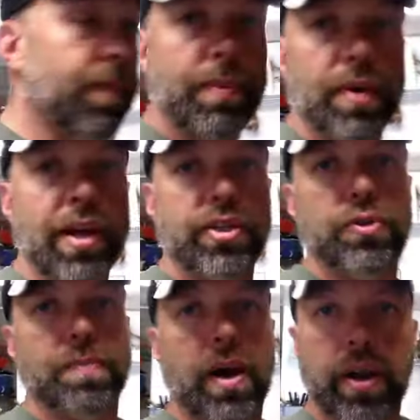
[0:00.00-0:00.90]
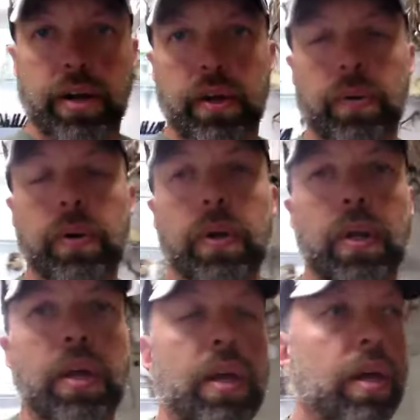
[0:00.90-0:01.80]
people like to use Bondo
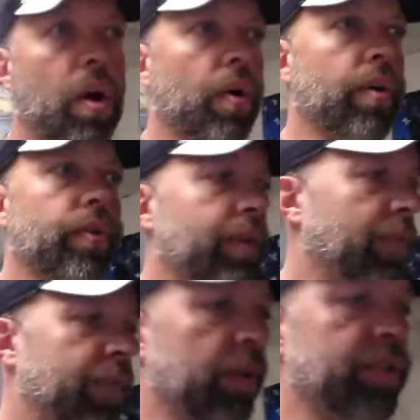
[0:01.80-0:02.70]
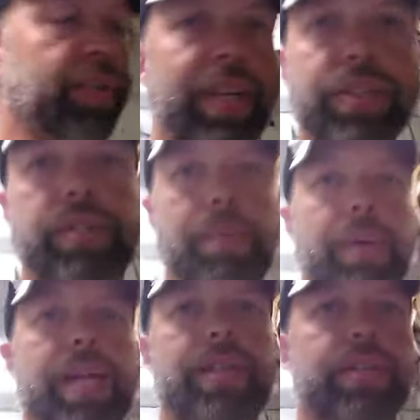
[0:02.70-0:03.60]
or other different fillers. This, to
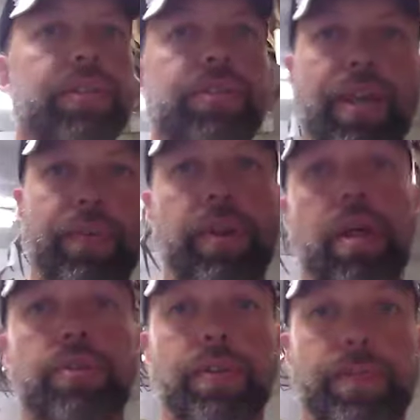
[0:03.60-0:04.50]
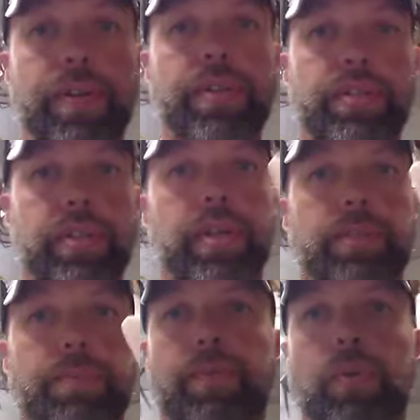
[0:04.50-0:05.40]
me, this is
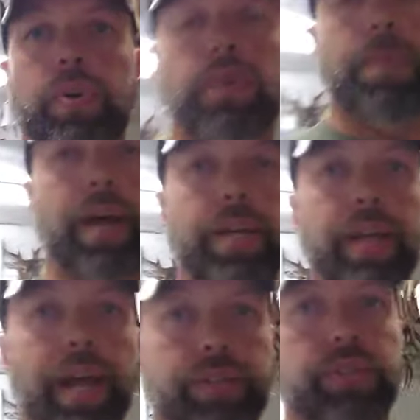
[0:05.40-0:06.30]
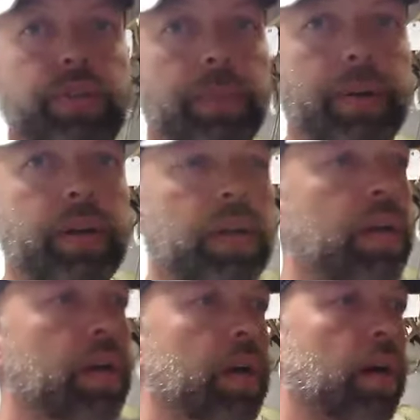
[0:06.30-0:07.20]
$7.50 before you pay tax and shipping.
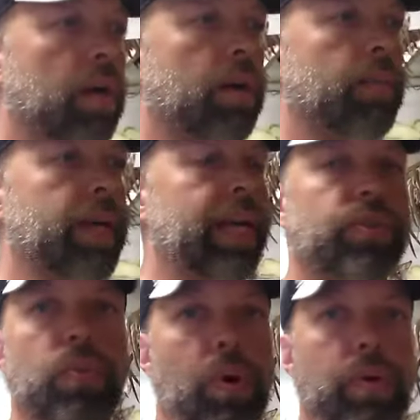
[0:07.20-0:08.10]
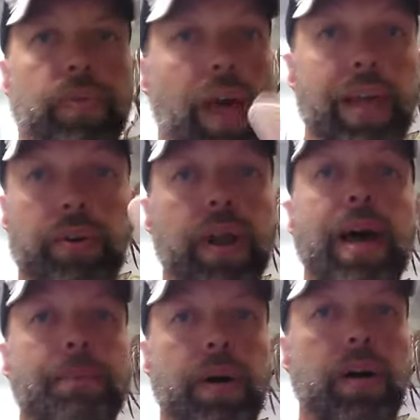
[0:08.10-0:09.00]
It's worth $8 or
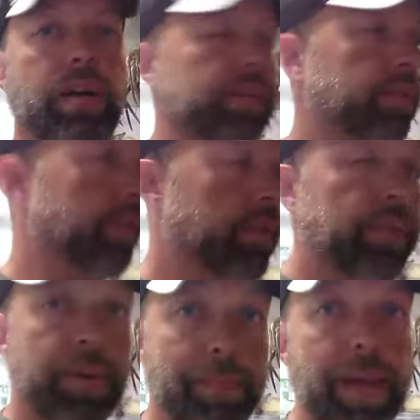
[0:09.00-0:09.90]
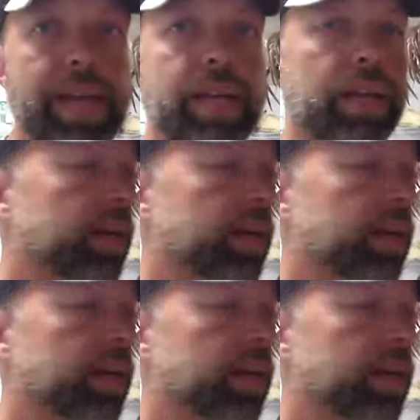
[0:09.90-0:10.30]
$9 to me